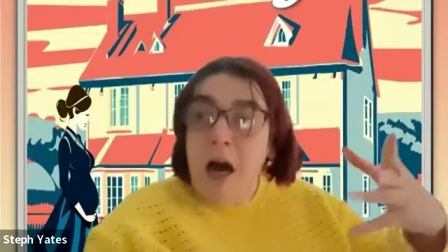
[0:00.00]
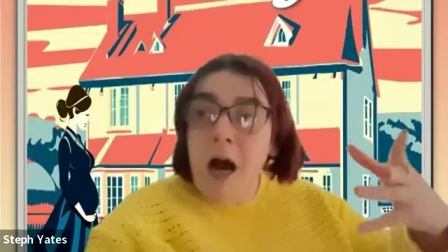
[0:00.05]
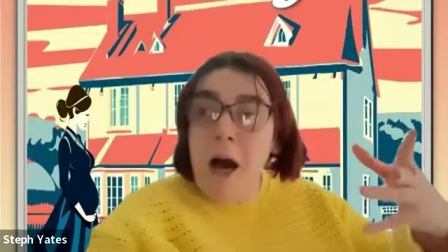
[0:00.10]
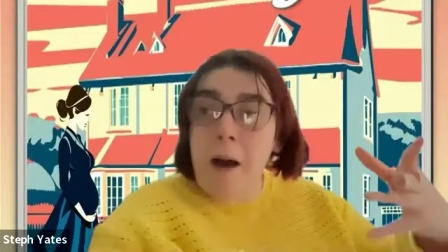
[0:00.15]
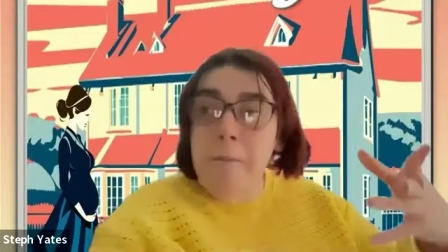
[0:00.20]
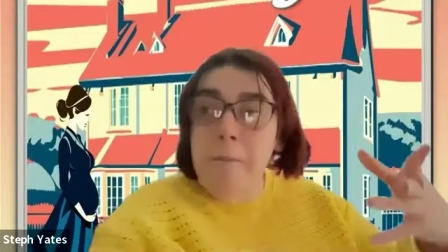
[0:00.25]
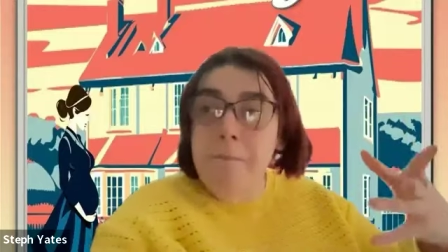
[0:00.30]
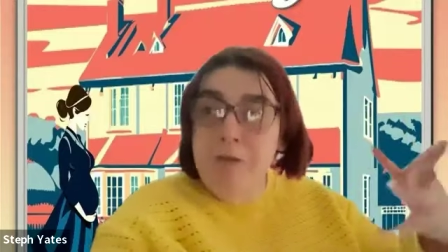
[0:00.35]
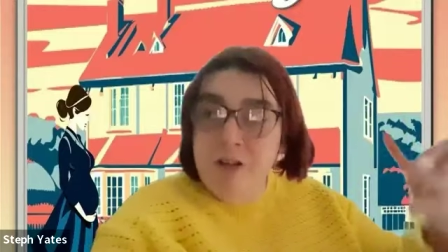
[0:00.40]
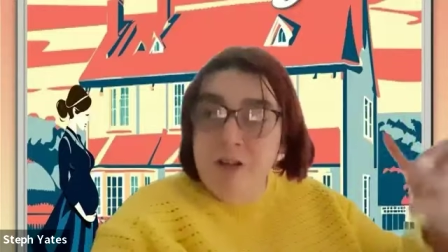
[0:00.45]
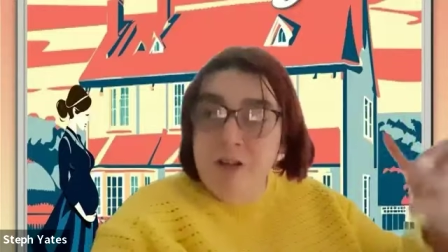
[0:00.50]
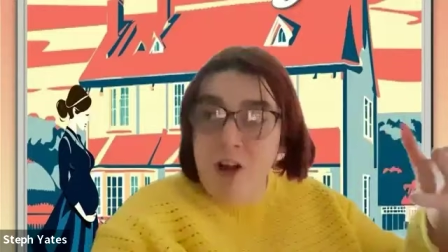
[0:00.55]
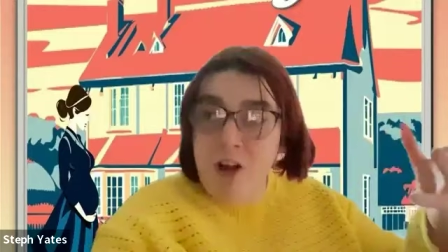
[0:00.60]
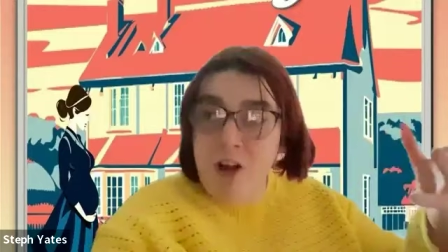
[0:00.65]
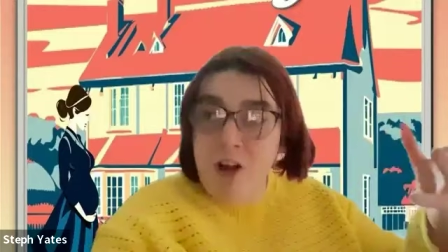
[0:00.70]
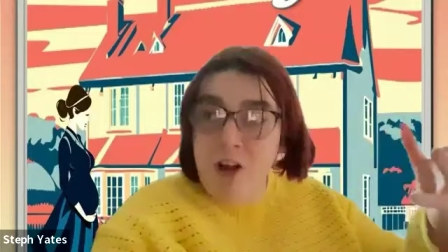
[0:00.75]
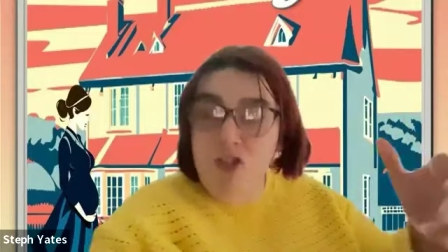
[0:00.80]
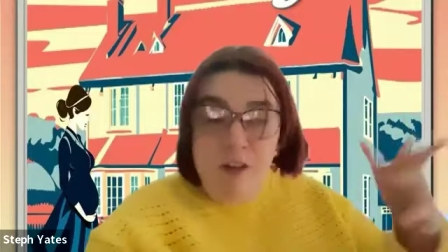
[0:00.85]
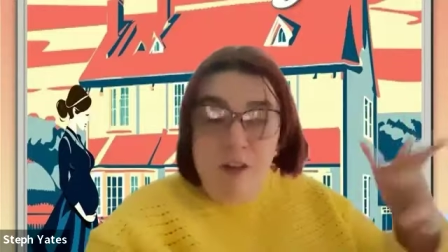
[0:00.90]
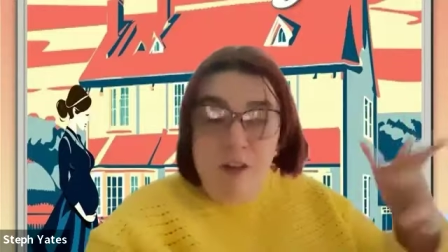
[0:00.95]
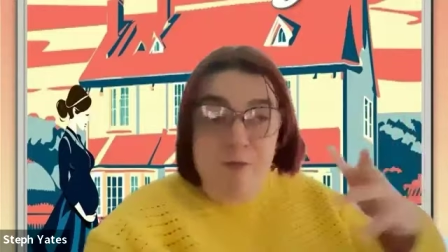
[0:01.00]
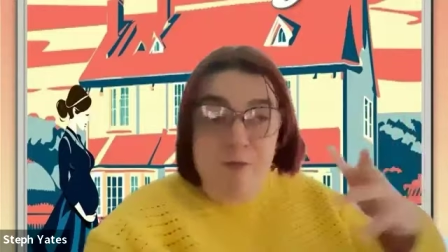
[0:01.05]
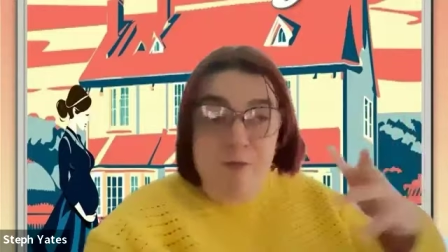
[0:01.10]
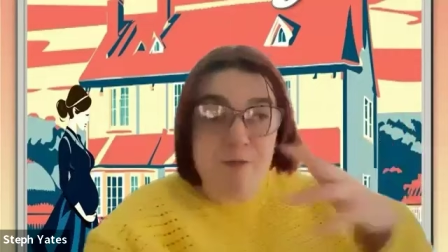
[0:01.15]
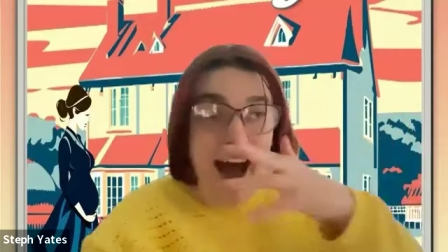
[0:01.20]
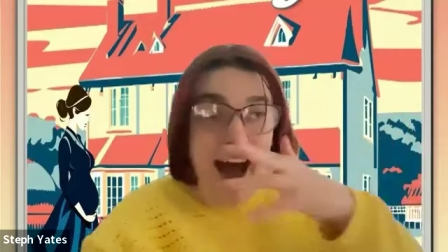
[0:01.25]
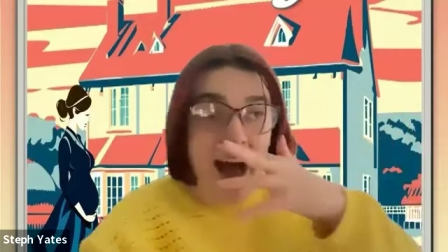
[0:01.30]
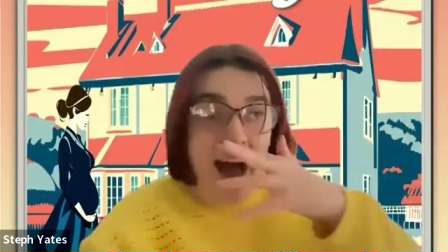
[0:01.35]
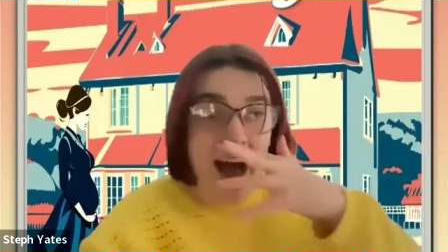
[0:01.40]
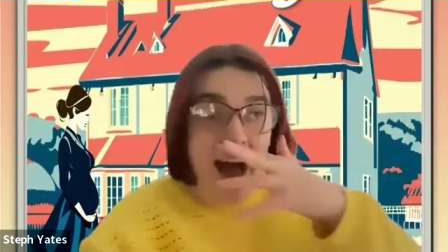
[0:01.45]
uh,
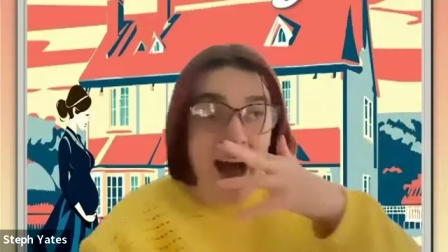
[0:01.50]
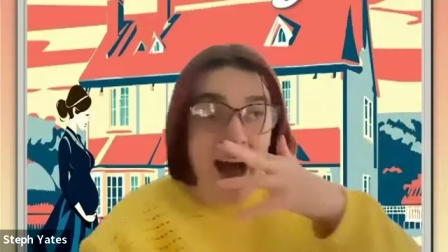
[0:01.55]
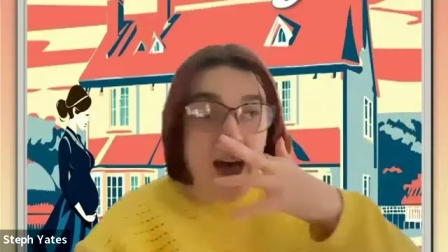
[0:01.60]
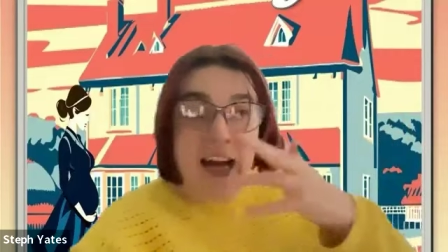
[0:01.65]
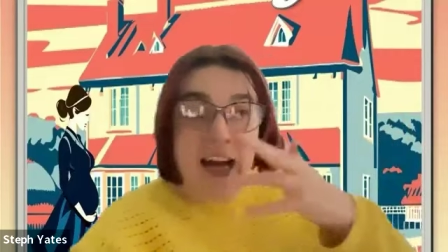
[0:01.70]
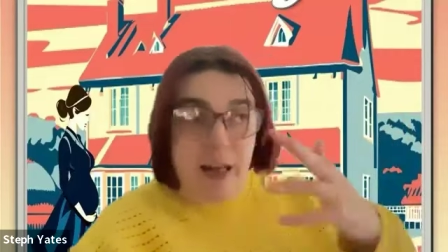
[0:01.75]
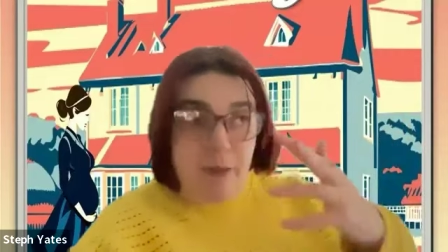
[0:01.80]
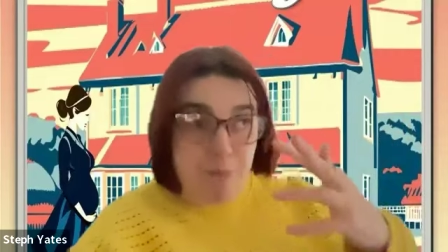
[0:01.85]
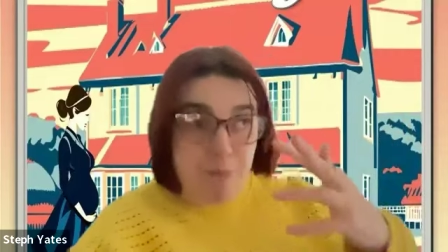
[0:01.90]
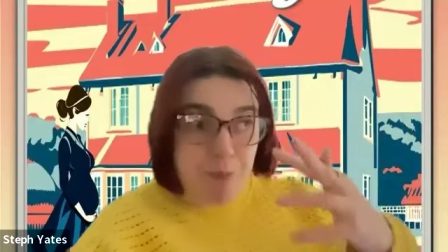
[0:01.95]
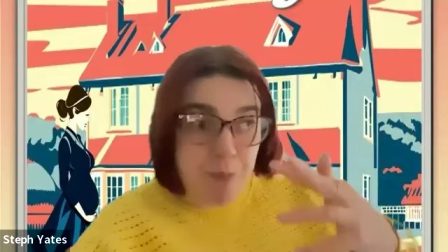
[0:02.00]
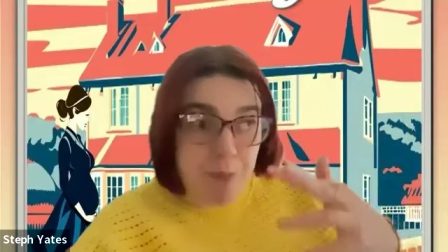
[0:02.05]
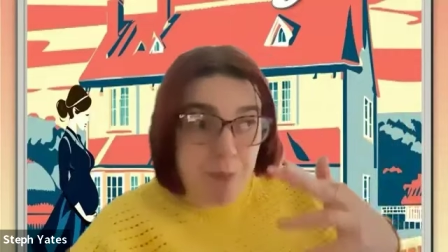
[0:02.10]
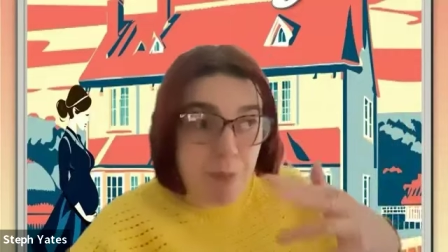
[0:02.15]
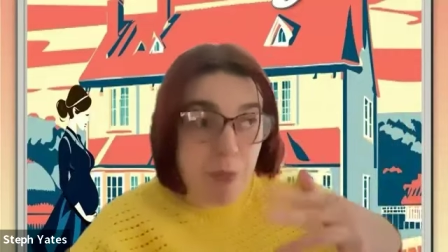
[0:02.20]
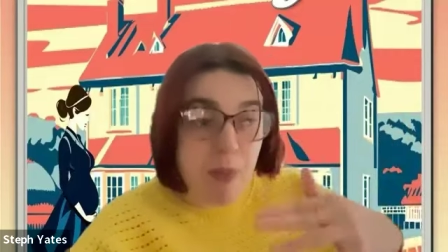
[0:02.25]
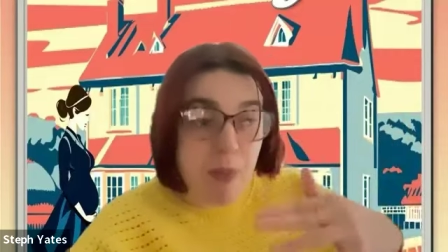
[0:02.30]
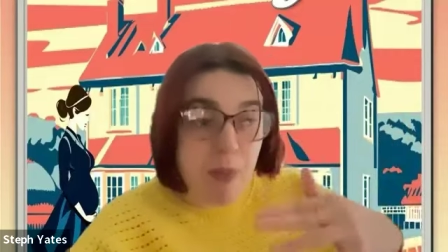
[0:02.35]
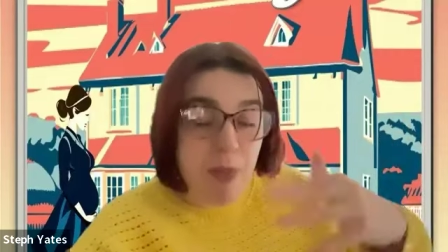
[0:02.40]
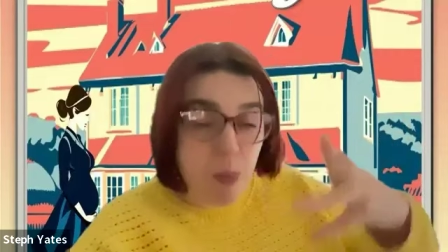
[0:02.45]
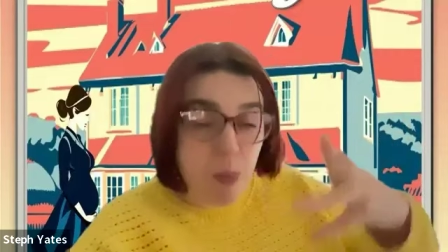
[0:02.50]
production that um,